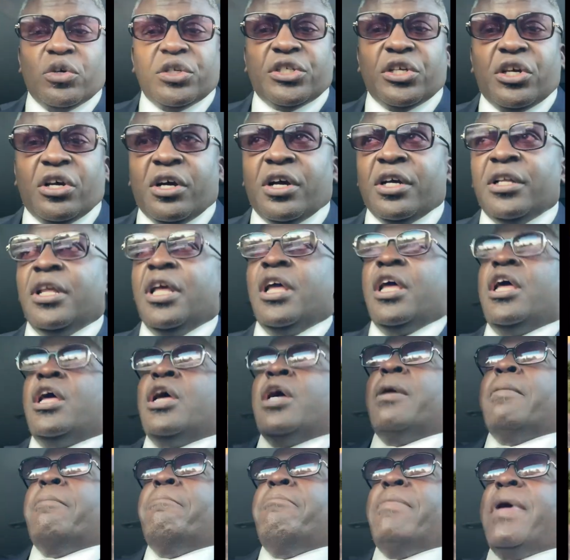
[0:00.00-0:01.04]
on,
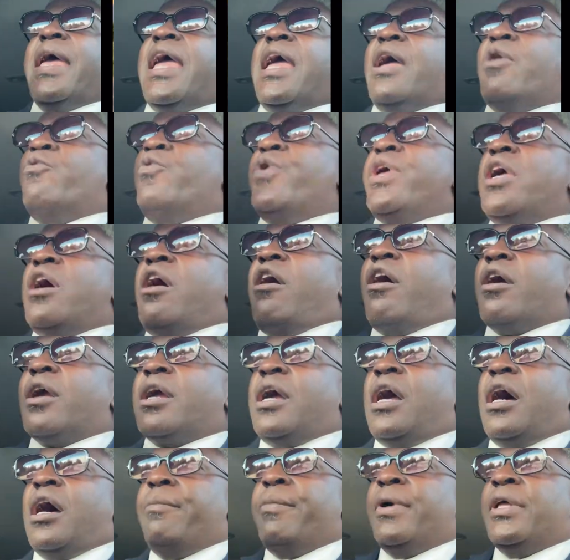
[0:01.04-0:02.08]
man, we are
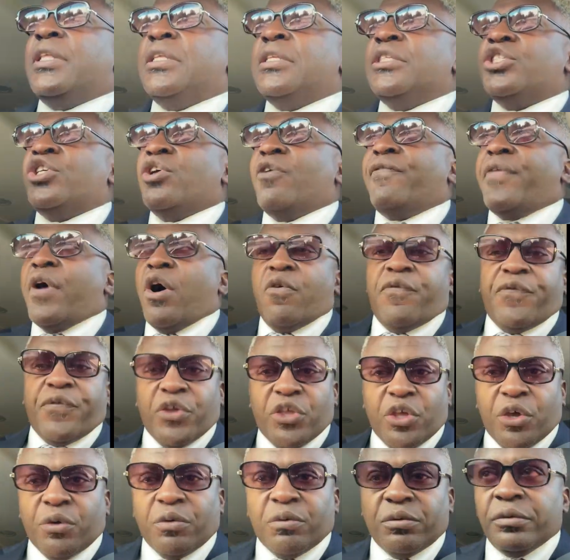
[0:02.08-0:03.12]
coming to vote for
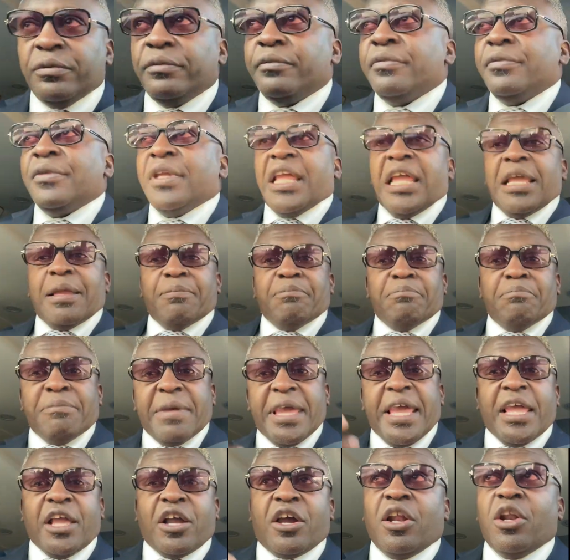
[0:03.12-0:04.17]
you. Me
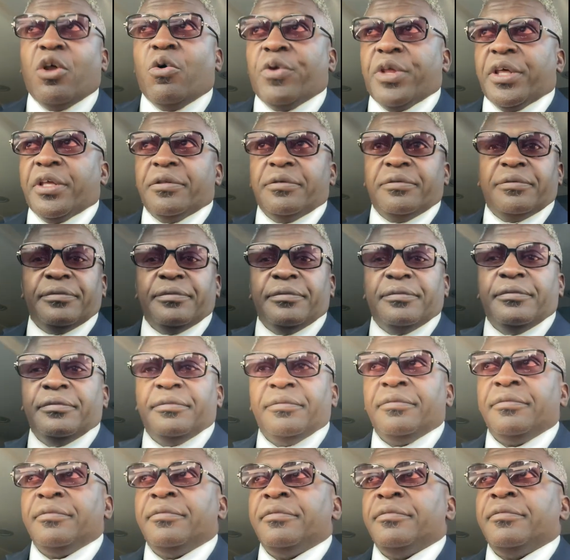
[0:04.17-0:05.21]
included.
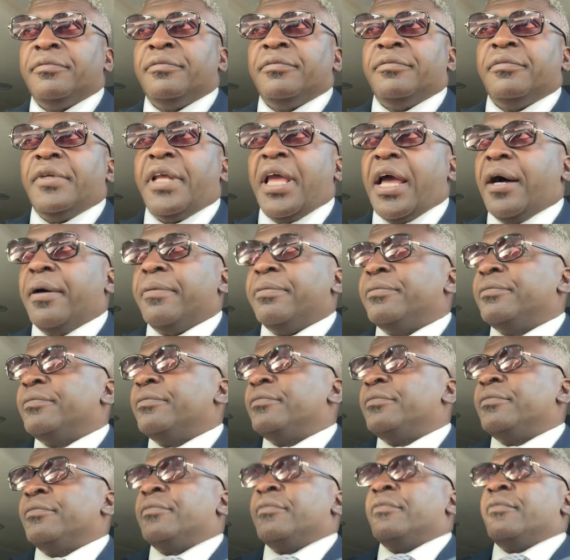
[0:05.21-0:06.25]
Yeah.
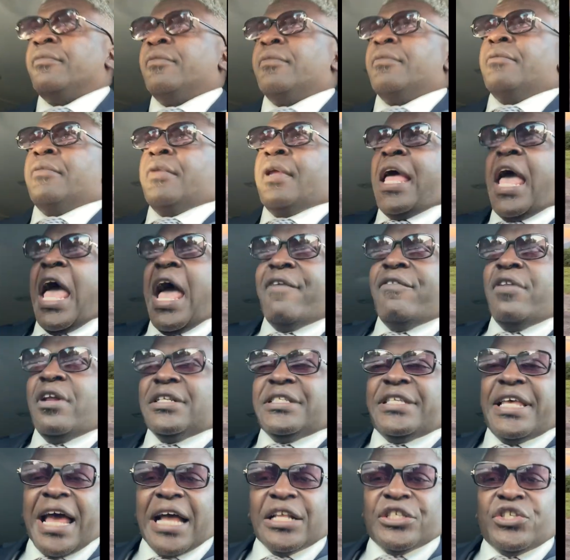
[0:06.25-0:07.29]
Have a little
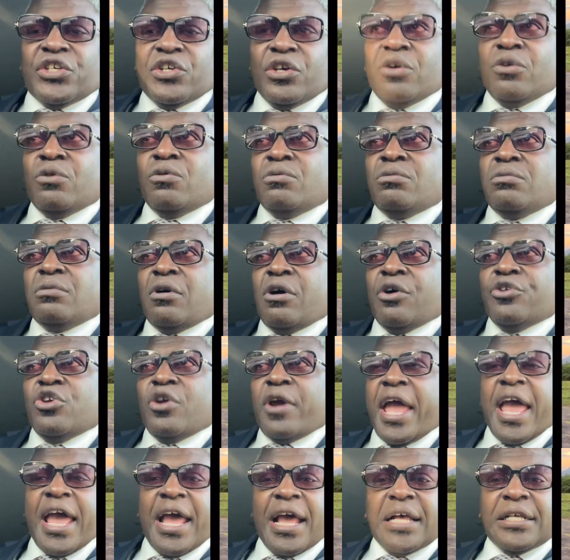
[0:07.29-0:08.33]
tattoo on your
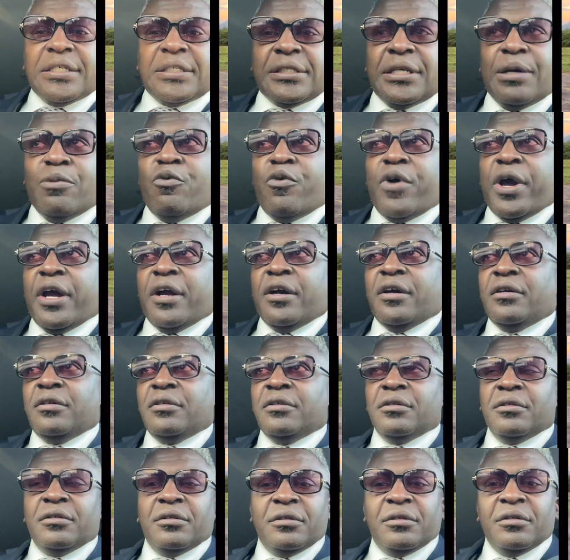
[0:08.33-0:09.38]
ass somewhere,
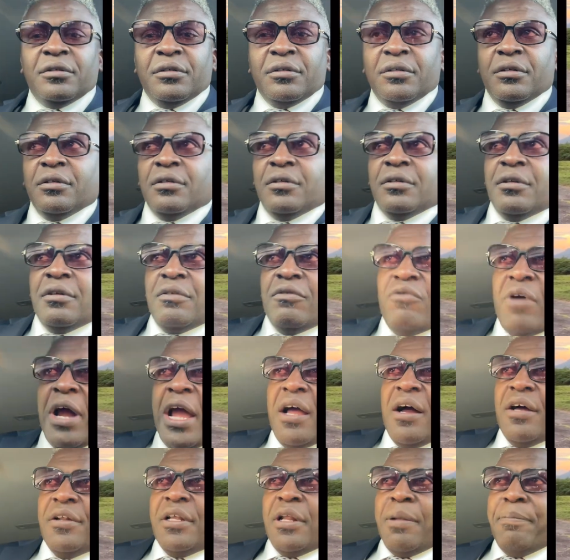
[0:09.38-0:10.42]
right
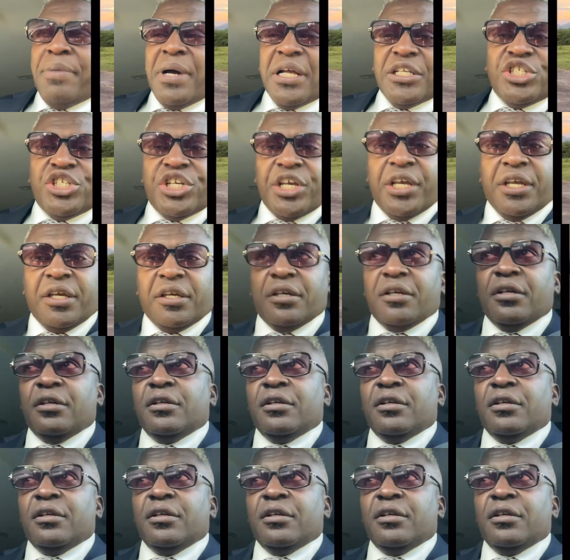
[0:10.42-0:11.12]
under the butt cheek.